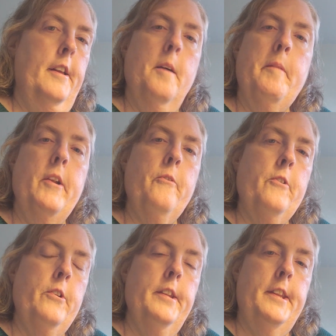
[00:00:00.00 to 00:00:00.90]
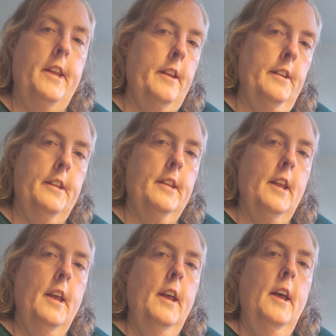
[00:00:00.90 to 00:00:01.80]
come on over and see us.
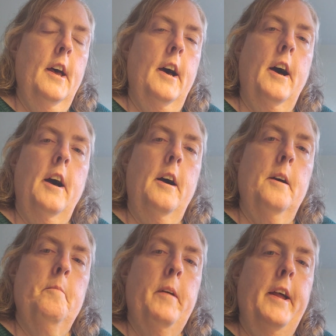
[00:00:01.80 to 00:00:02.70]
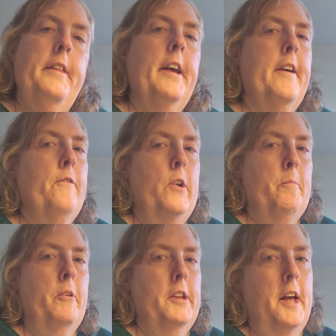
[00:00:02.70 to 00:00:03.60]
Um, I think I've
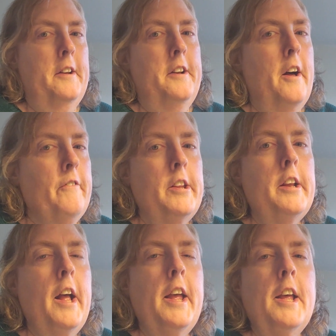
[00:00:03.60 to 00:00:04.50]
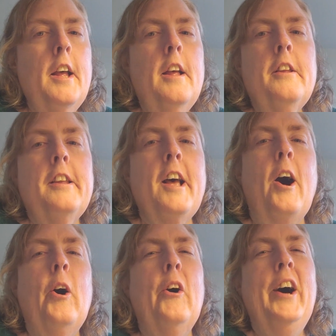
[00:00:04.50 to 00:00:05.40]
rambled on enough today.
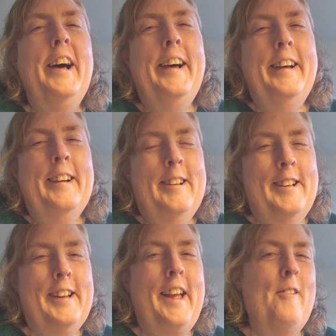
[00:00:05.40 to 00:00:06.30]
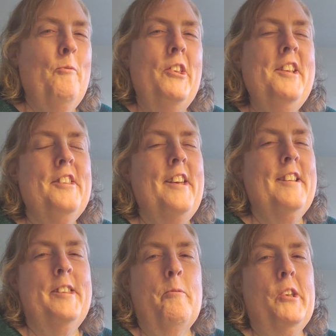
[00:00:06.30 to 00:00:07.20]
So, again, please
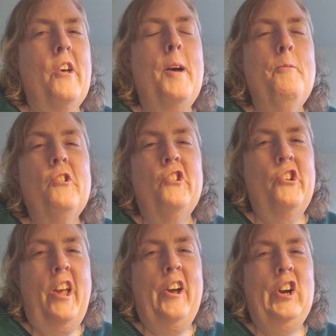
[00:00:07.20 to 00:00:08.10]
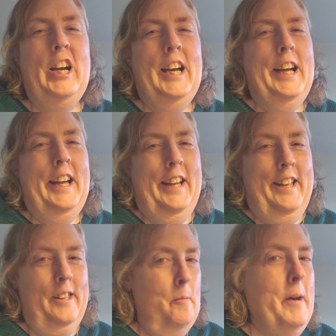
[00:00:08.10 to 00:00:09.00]
like, subscribe, and share.
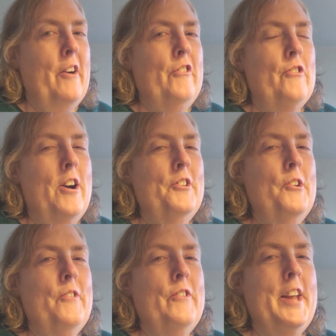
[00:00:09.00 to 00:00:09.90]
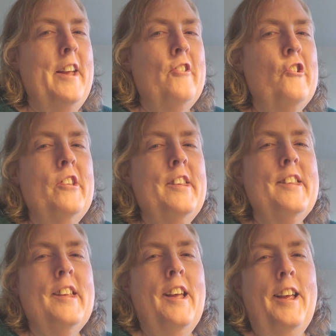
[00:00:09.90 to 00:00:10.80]
Hit the bell for all
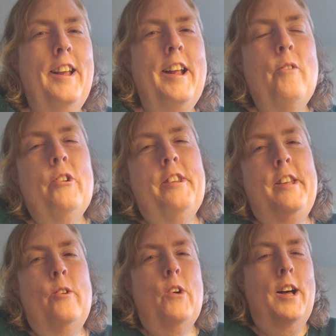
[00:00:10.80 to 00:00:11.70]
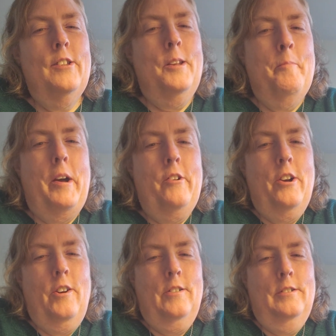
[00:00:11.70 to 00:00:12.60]
notifications, and I will see you all
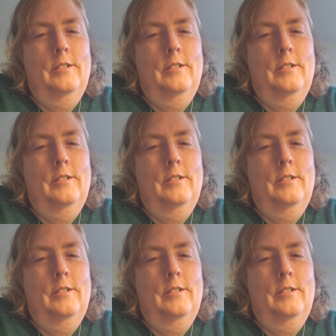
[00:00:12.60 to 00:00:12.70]
tomorrow.